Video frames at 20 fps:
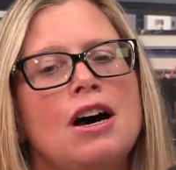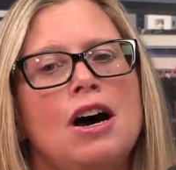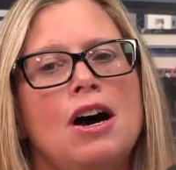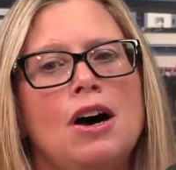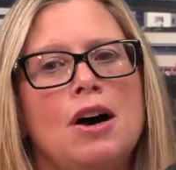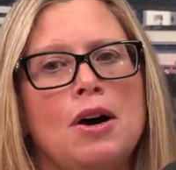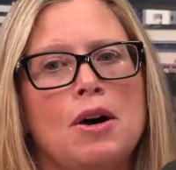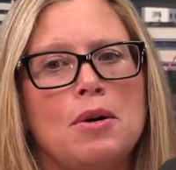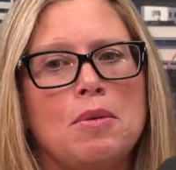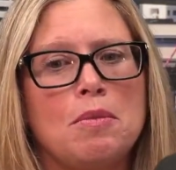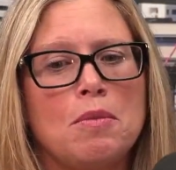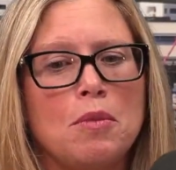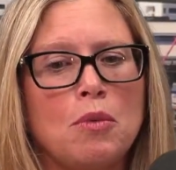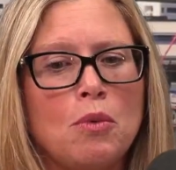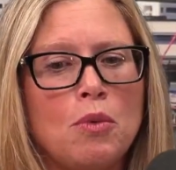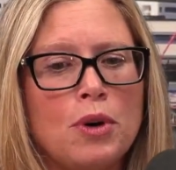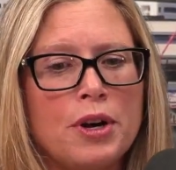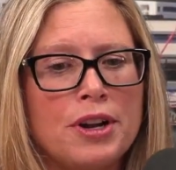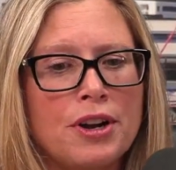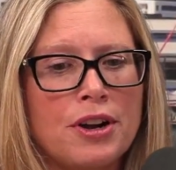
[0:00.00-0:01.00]

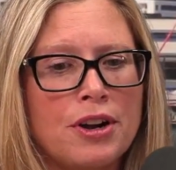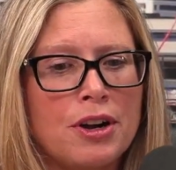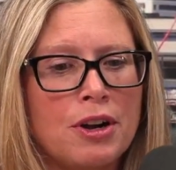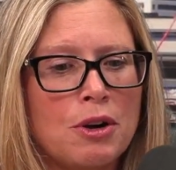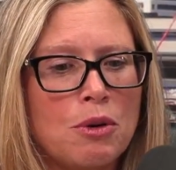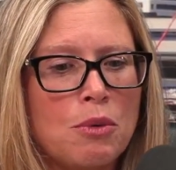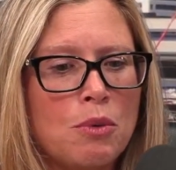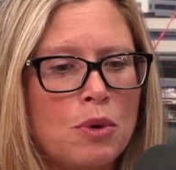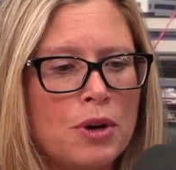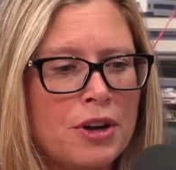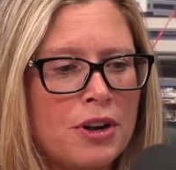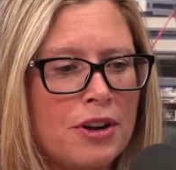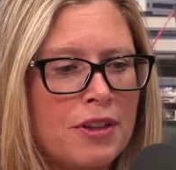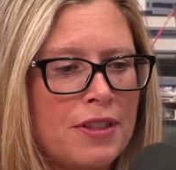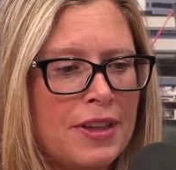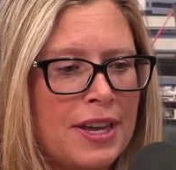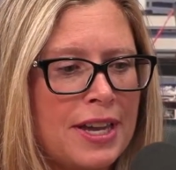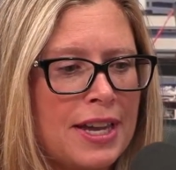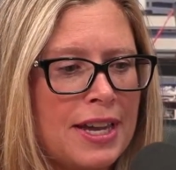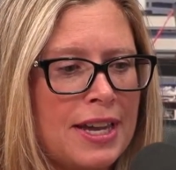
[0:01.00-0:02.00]
What are
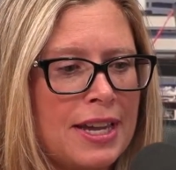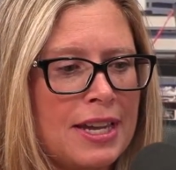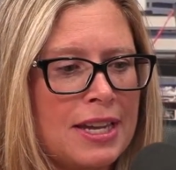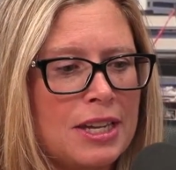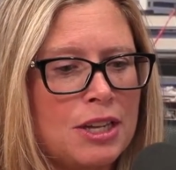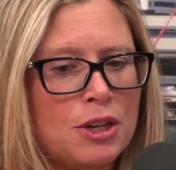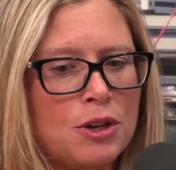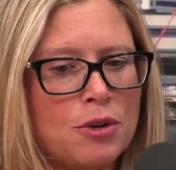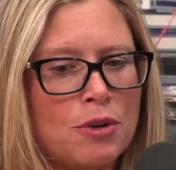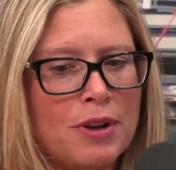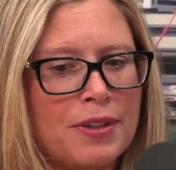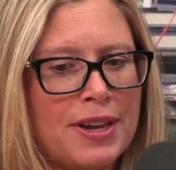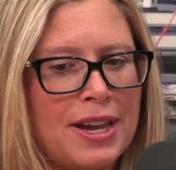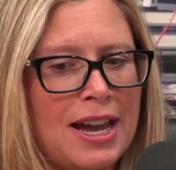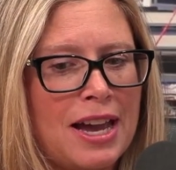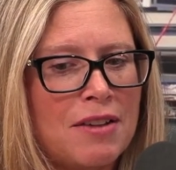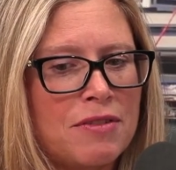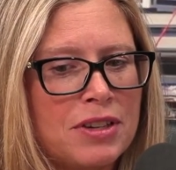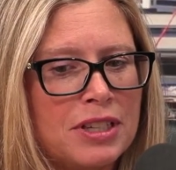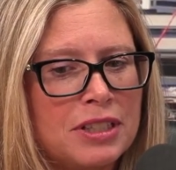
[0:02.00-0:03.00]
they? Are they
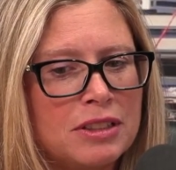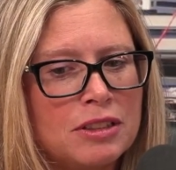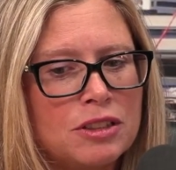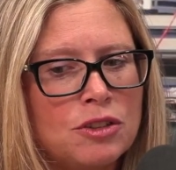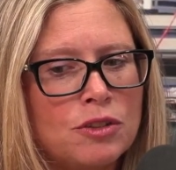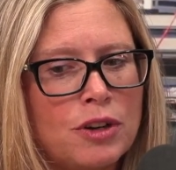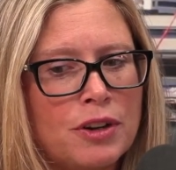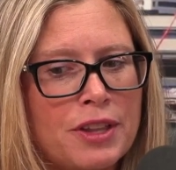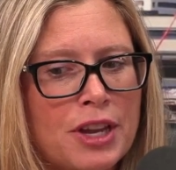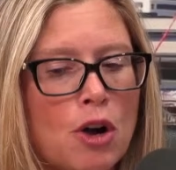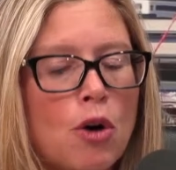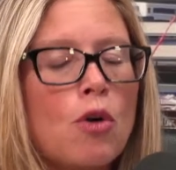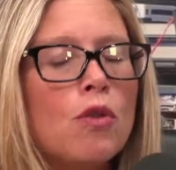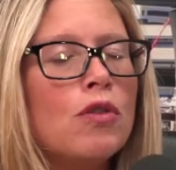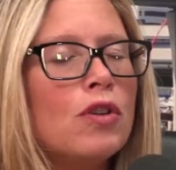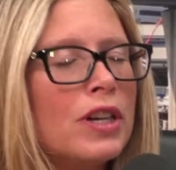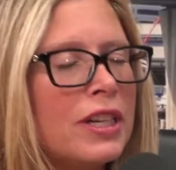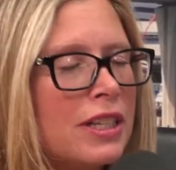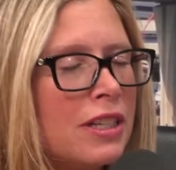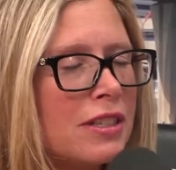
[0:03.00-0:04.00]
having? Are they
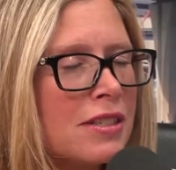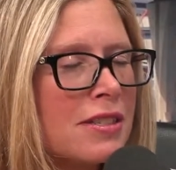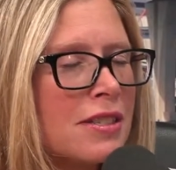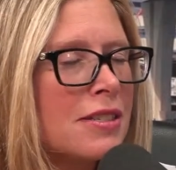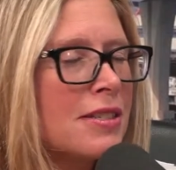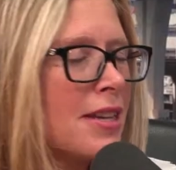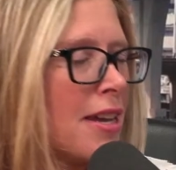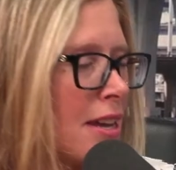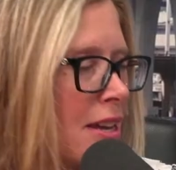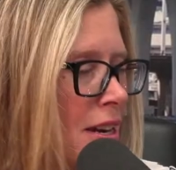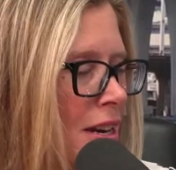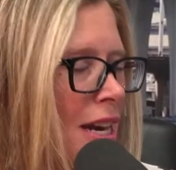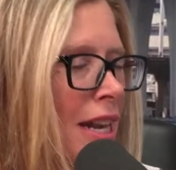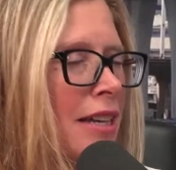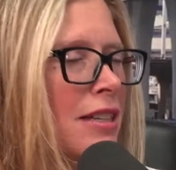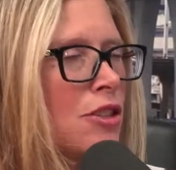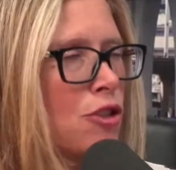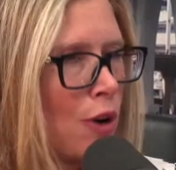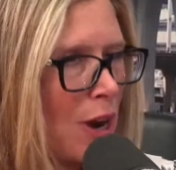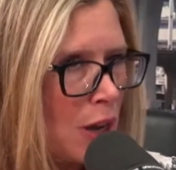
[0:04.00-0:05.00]
overly sedate,
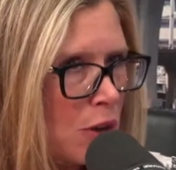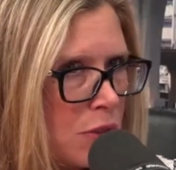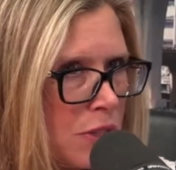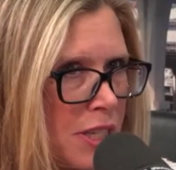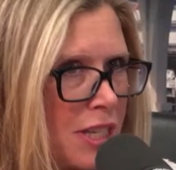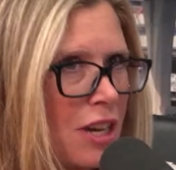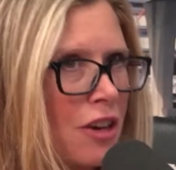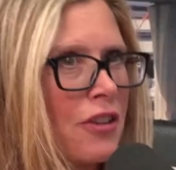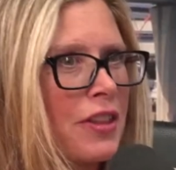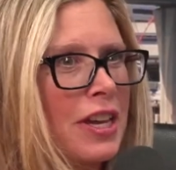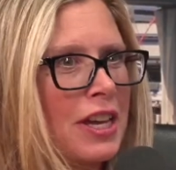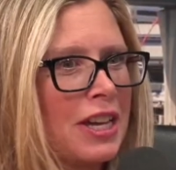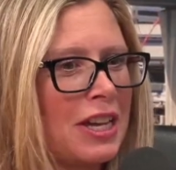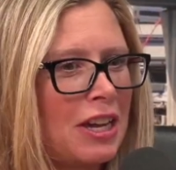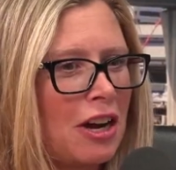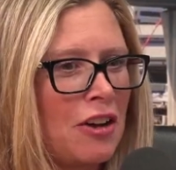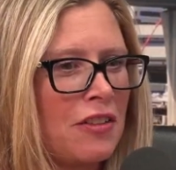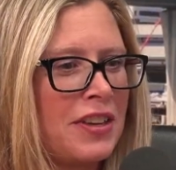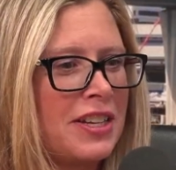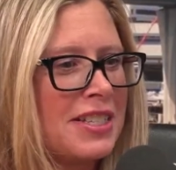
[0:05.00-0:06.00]
like drowsy? Are
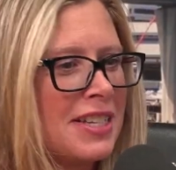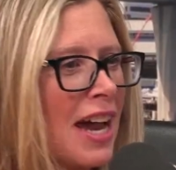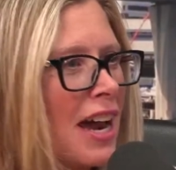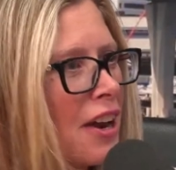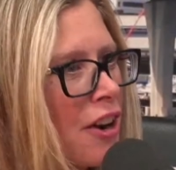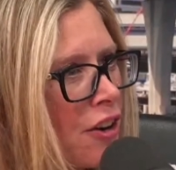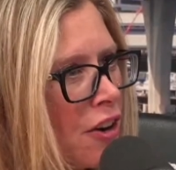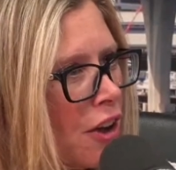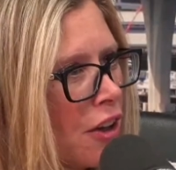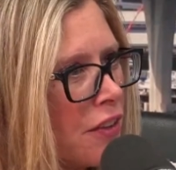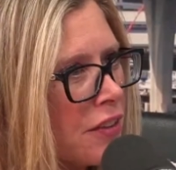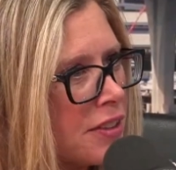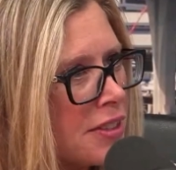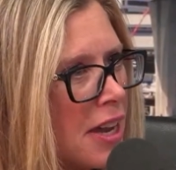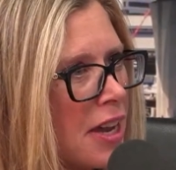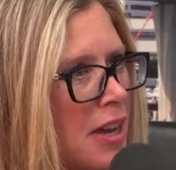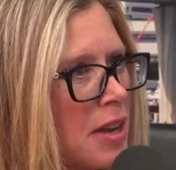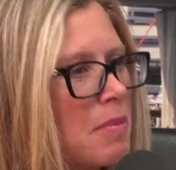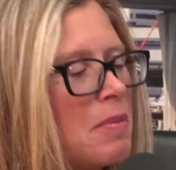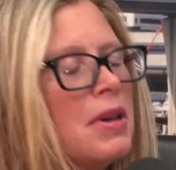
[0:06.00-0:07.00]
they tired all the
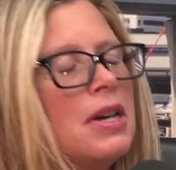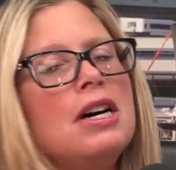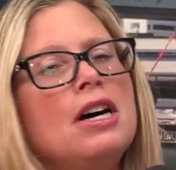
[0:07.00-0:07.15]
time?